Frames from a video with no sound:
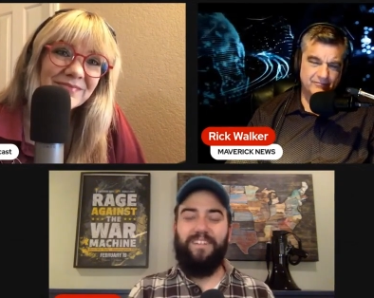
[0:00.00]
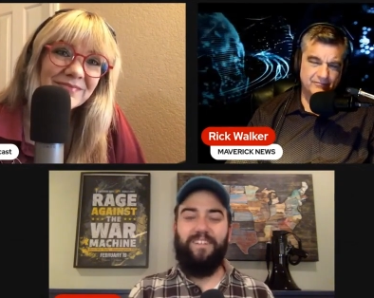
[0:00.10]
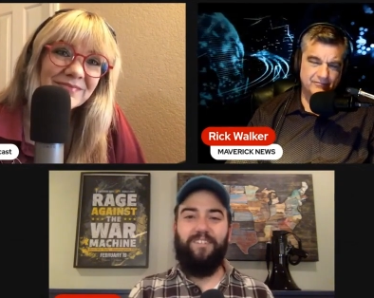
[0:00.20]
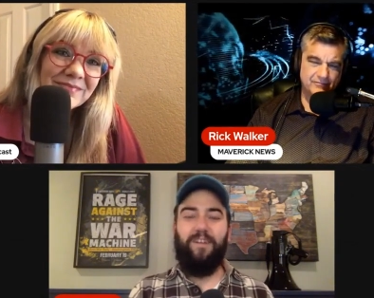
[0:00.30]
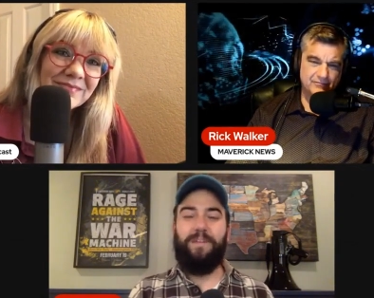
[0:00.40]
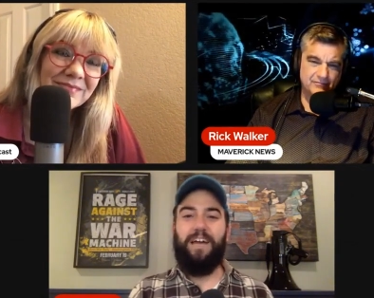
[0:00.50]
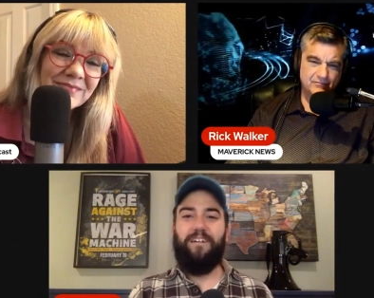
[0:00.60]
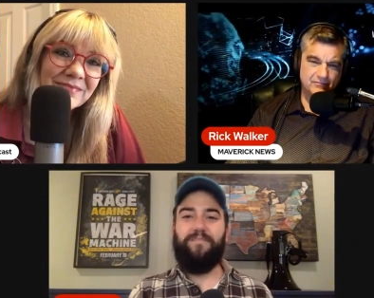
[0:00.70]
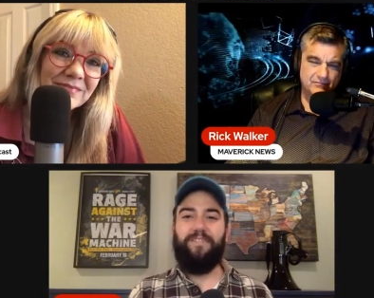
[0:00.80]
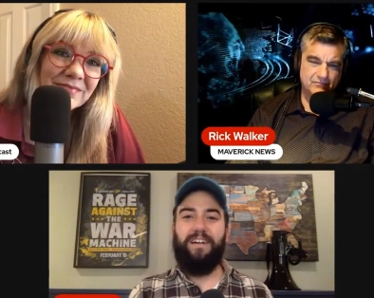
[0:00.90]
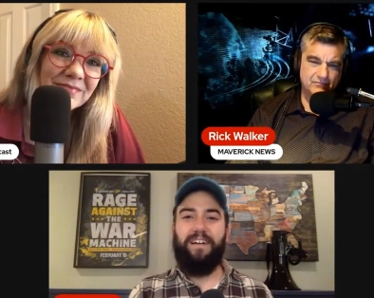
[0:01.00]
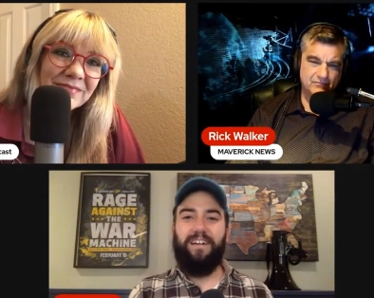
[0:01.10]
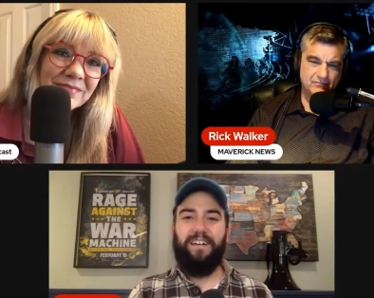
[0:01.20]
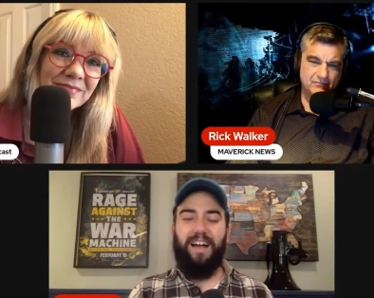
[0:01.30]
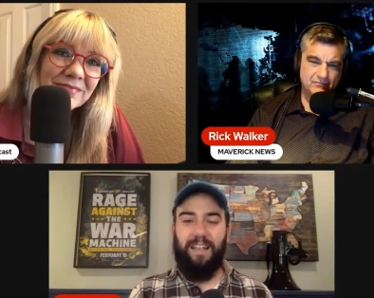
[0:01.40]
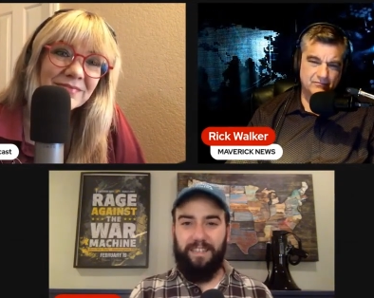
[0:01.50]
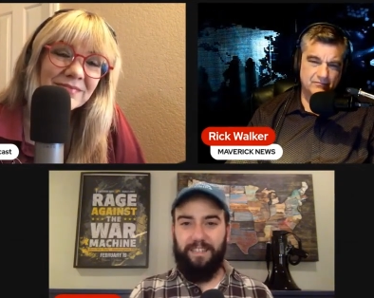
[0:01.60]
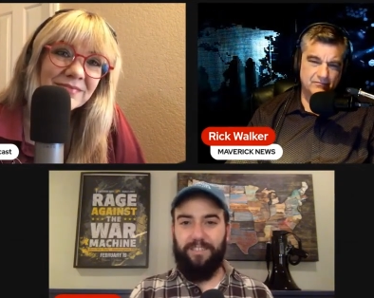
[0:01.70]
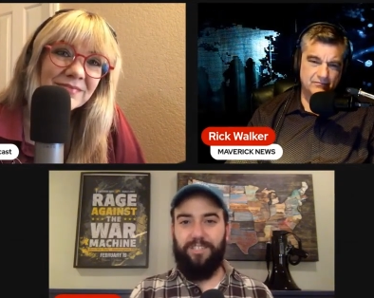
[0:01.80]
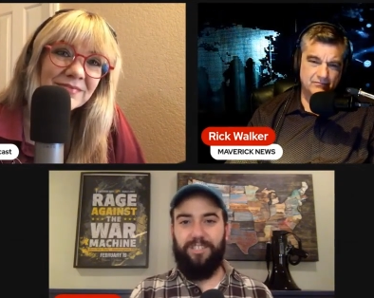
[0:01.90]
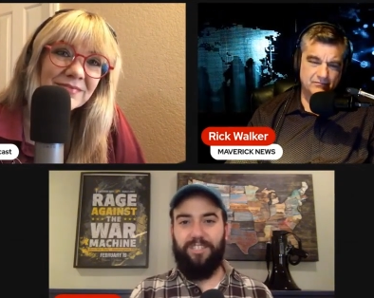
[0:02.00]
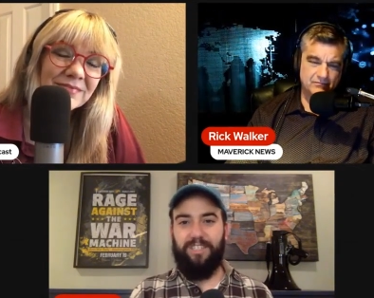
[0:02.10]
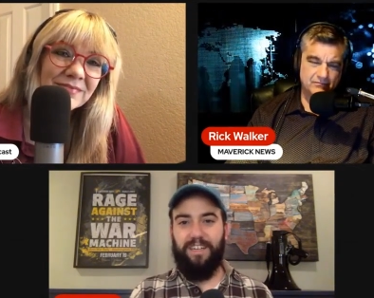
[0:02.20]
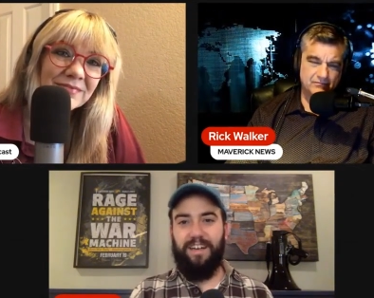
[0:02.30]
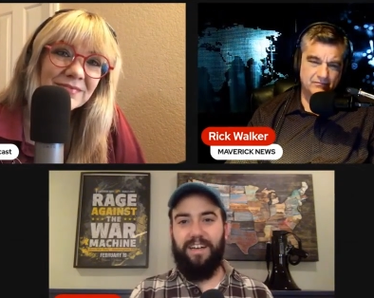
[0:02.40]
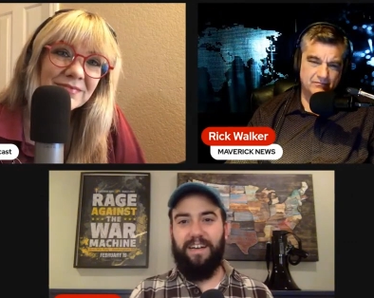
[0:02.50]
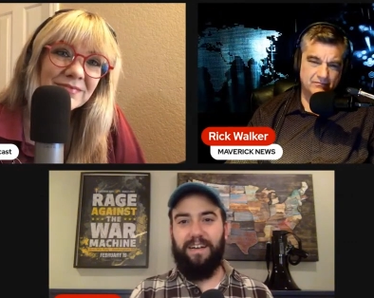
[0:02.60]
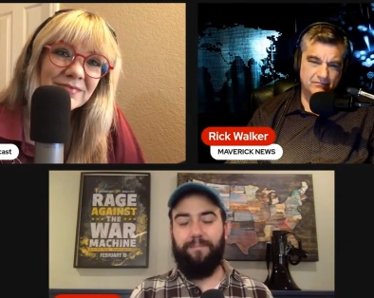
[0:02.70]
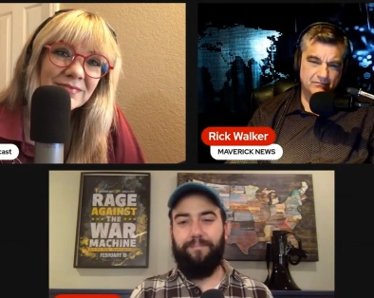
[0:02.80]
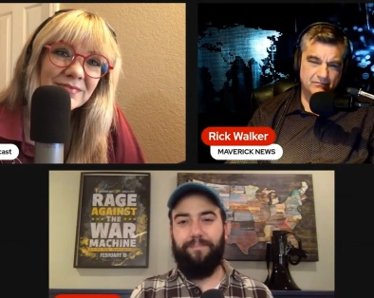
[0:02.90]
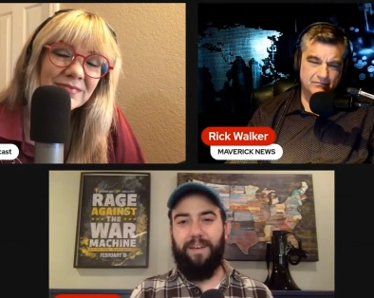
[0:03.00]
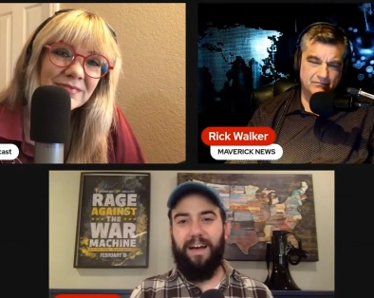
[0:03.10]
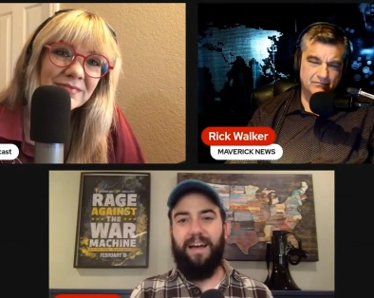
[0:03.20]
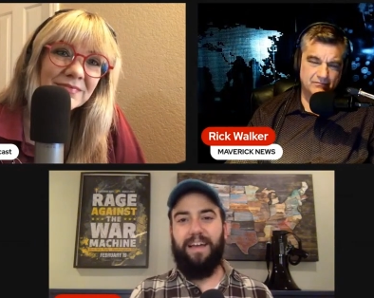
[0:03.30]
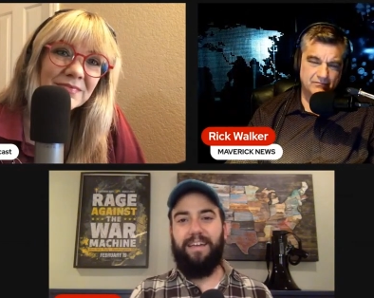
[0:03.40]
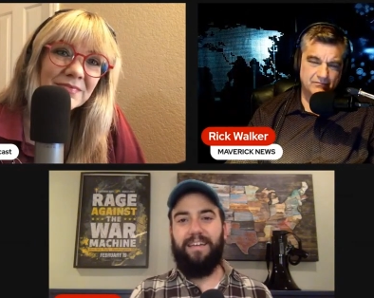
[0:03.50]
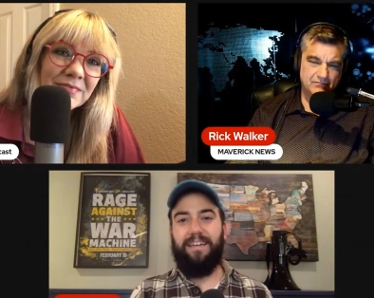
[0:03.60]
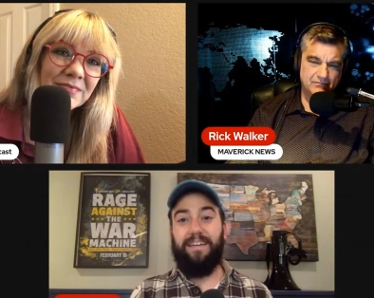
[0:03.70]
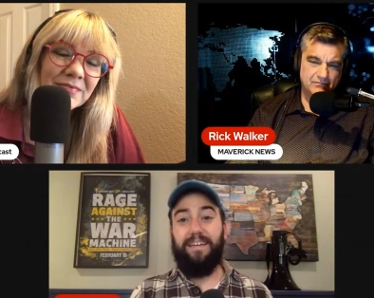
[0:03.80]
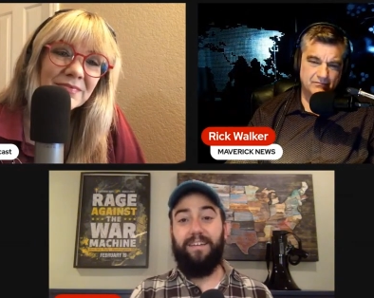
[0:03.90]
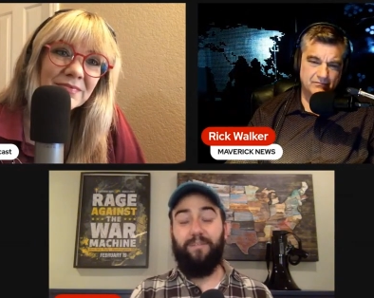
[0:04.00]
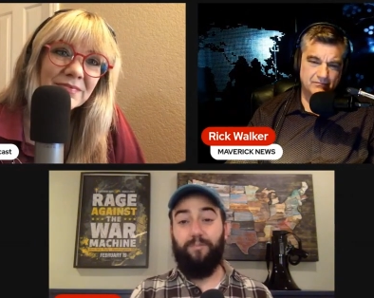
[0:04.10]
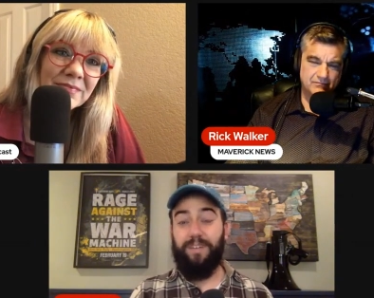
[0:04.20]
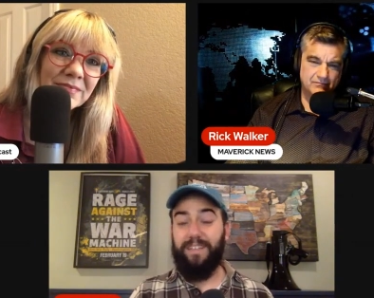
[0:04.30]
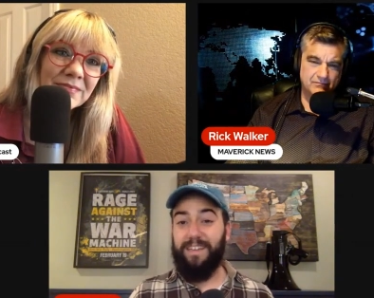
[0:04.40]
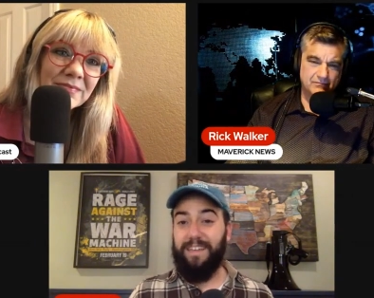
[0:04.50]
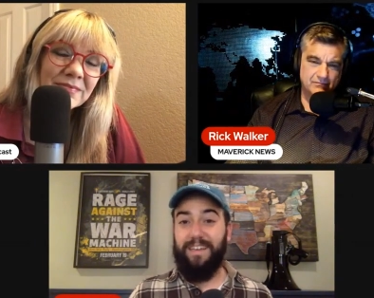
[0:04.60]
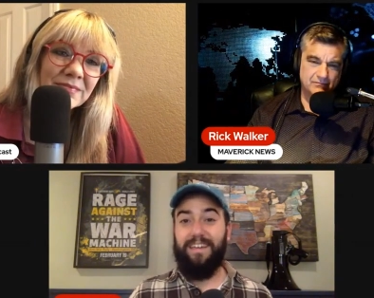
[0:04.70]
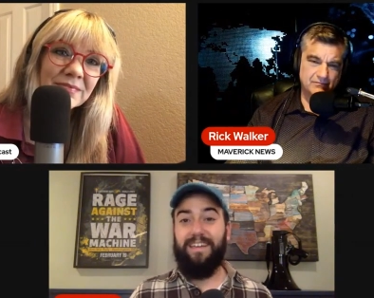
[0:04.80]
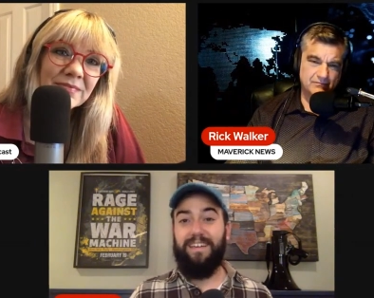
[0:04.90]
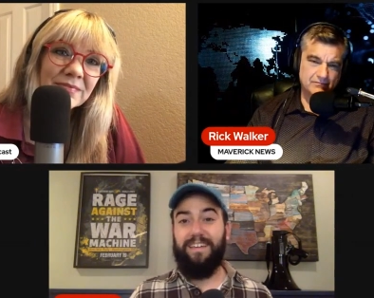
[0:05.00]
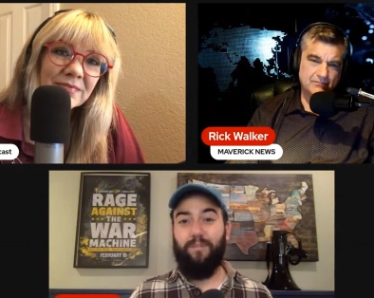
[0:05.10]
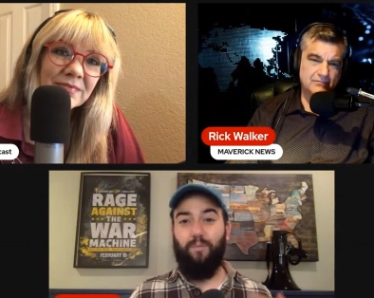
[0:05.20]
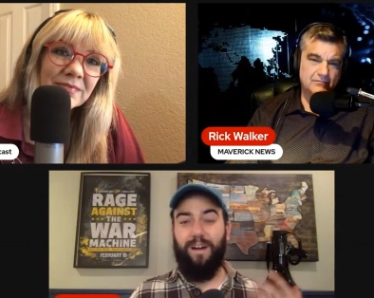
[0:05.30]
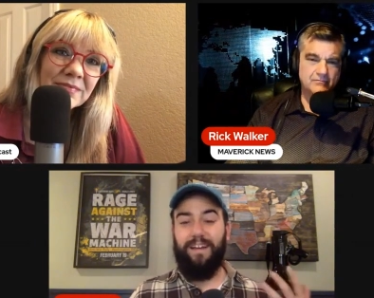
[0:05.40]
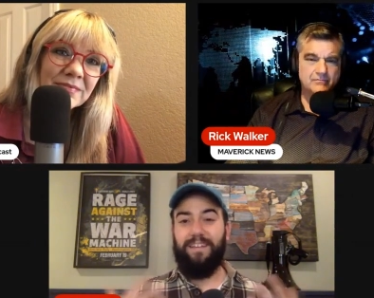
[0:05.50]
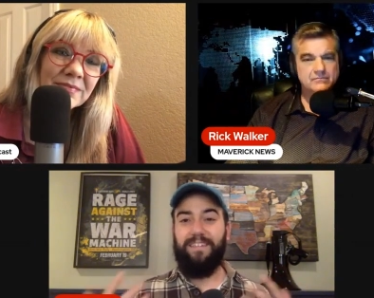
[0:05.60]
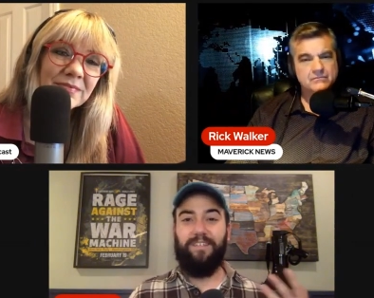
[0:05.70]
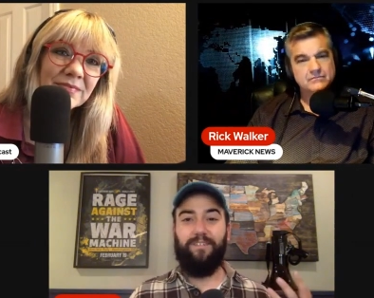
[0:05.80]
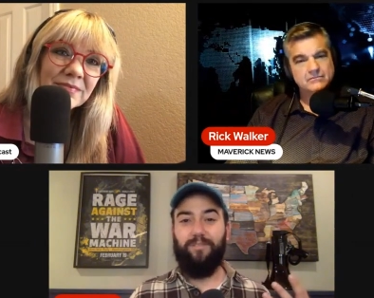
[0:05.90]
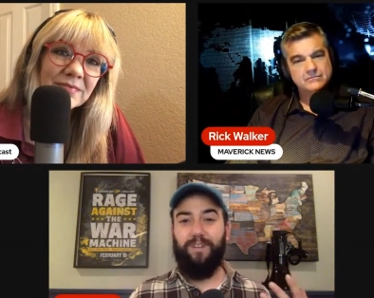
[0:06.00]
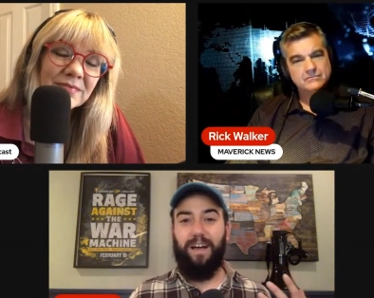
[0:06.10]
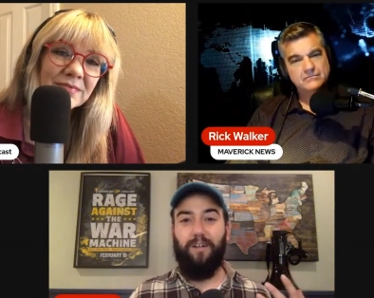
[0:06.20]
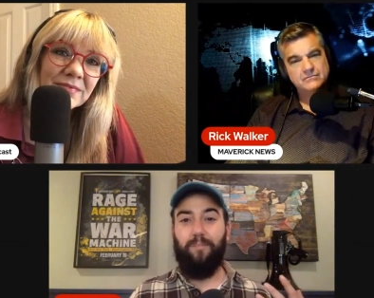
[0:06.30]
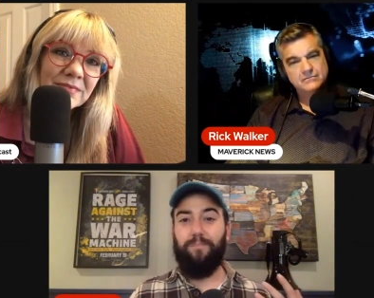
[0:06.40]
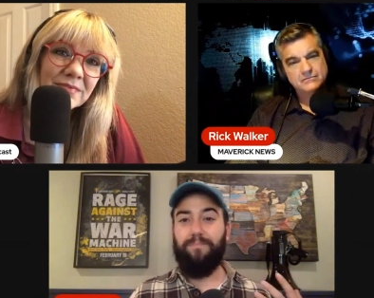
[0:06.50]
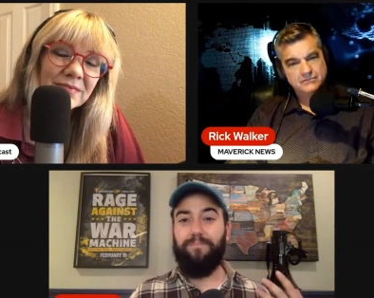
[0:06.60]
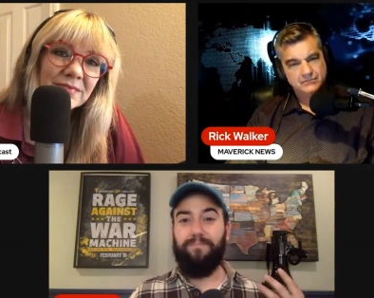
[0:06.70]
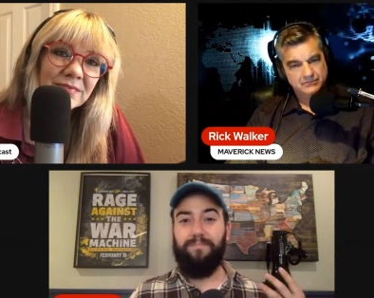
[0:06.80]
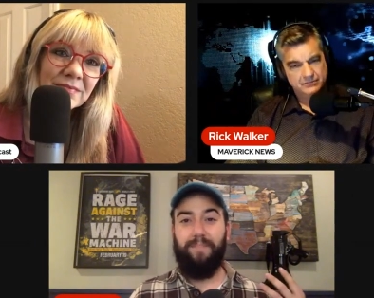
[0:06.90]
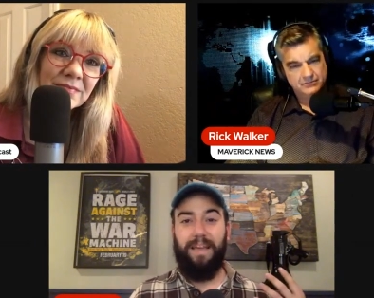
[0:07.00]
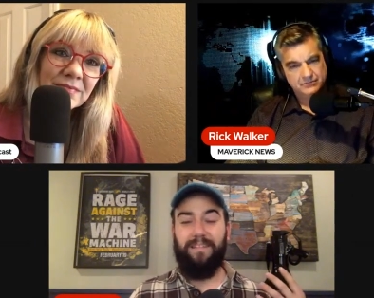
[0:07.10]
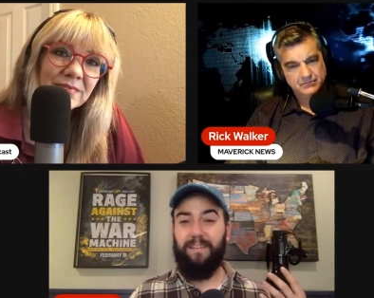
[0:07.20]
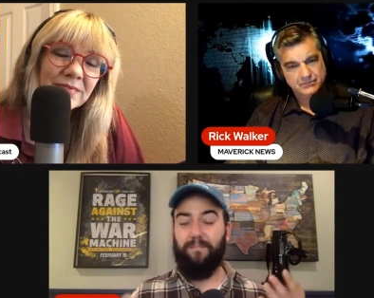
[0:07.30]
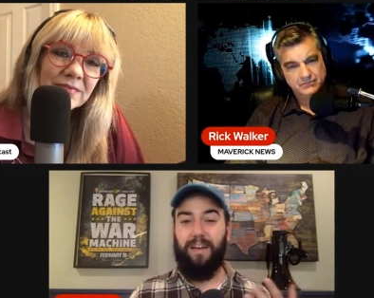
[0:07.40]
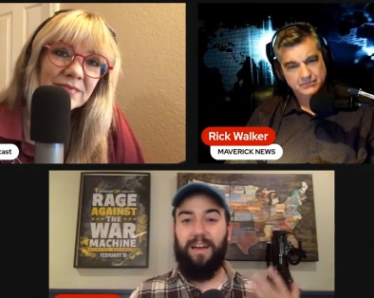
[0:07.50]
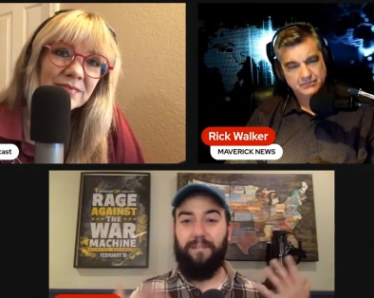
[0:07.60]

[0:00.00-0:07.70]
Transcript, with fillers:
Speaker 1: you know, coming out of uh, college, um, I really wanted to help make some